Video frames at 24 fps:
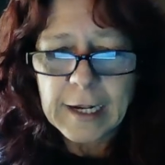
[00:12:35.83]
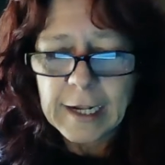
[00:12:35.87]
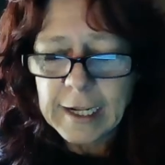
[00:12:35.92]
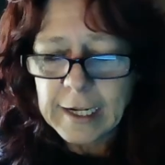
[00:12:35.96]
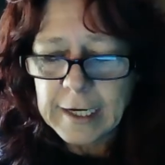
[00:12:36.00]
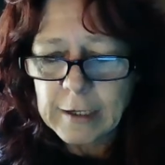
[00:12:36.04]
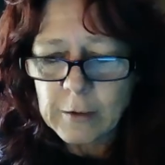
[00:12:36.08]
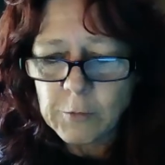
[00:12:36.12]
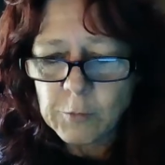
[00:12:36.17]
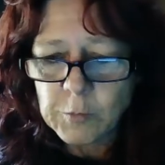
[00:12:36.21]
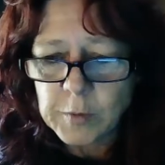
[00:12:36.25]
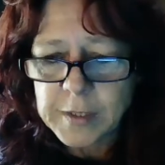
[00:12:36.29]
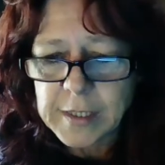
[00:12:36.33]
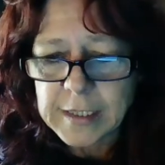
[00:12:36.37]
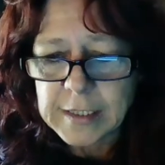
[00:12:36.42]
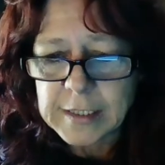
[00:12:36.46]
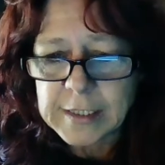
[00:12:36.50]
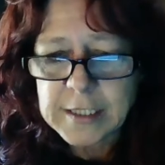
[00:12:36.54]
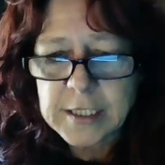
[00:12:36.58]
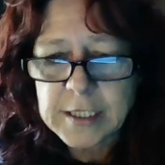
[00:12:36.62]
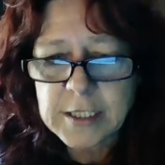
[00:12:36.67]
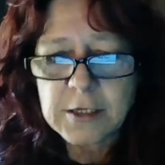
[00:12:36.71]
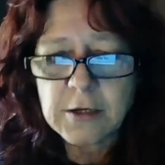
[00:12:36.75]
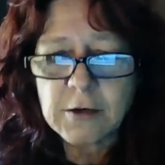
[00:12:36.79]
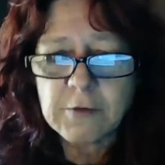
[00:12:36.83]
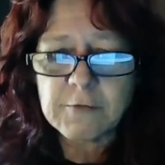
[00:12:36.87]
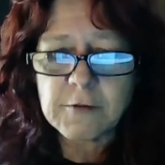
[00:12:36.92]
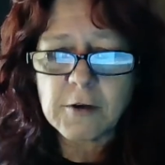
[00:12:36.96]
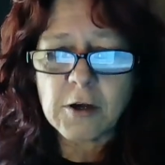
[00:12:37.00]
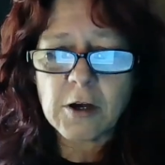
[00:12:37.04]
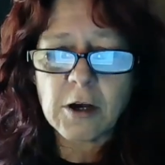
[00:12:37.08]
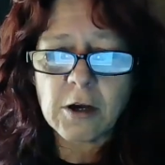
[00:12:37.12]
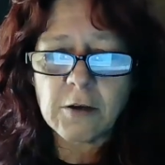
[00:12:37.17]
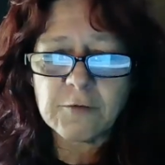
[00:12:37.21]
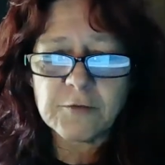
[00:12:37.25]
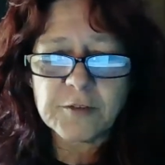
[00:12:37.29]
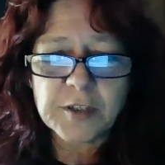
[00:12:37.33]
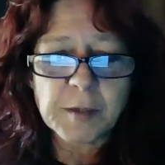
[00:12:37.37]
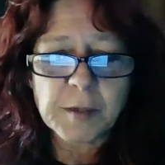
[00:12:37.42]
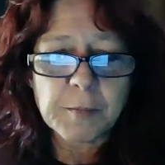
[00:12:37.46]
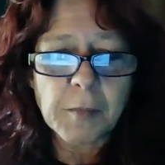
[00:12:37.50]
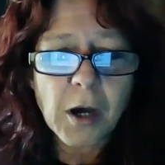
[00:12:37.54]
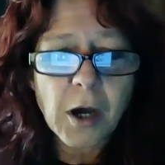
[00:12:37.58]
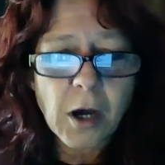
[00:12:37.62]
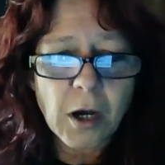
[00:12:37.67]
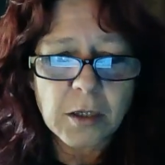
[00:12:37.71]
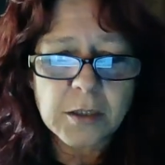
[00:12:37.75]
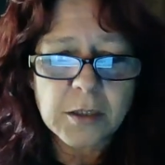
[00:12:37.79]
with a list of
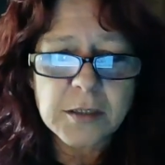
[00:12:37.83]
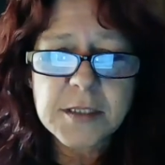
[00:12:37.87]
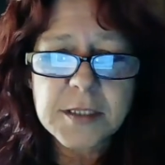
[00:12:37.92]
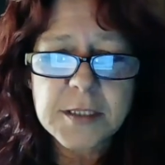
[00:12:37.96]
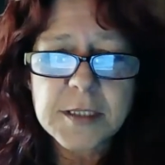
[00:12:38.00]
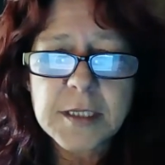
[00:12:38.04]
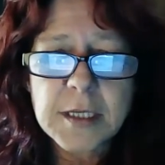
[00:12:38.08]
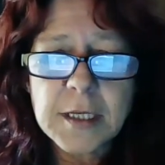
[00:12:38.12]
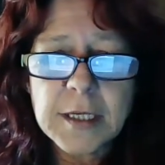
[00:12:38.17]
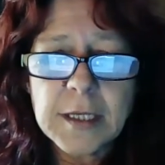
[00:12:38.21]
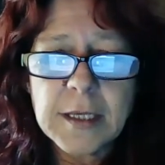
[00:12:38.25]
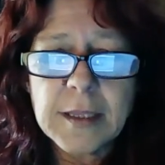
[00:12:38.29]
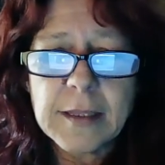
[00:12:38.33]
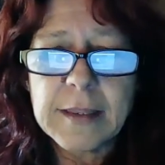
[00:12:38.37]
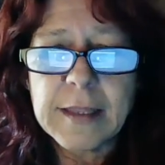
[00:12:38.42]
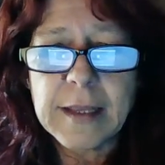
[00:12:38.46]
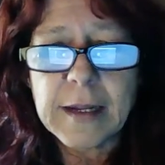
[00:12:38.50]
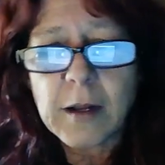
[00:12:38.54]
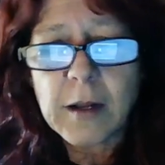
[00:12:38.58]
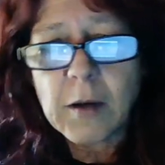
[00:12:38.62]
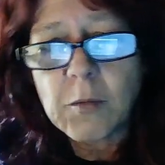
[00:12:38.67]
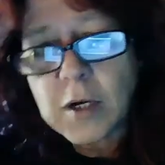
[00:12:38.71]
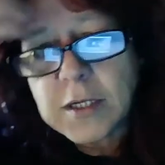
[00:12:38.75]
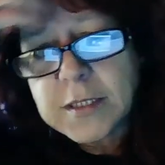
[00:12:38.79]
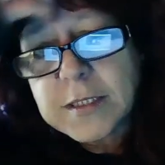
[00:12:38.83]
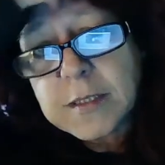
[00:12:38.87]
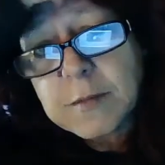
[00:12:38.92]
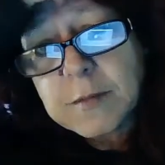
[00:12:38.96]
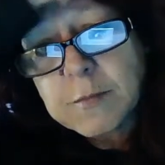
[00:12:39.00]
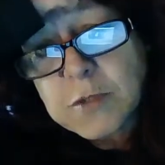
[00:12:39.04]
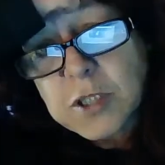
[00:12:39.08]
demands that I want him to